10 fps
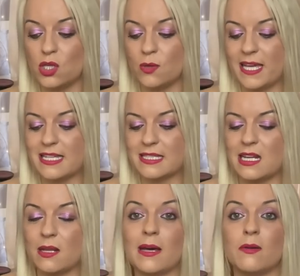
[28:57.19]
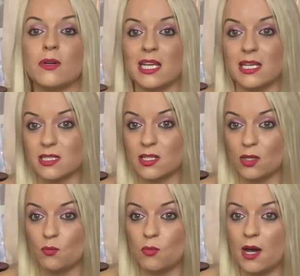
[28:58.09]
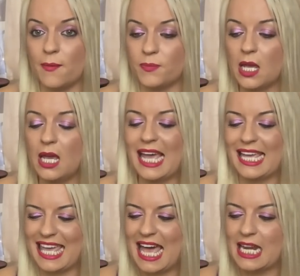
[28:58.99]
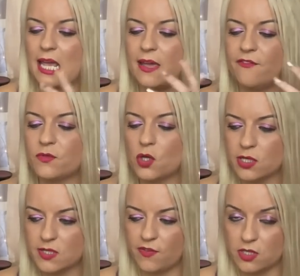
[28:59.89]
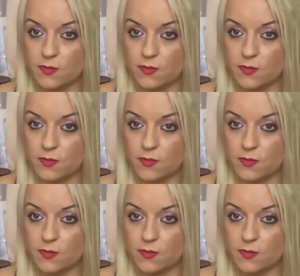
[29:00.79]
to your person then about what it is that you want. Again, it does feel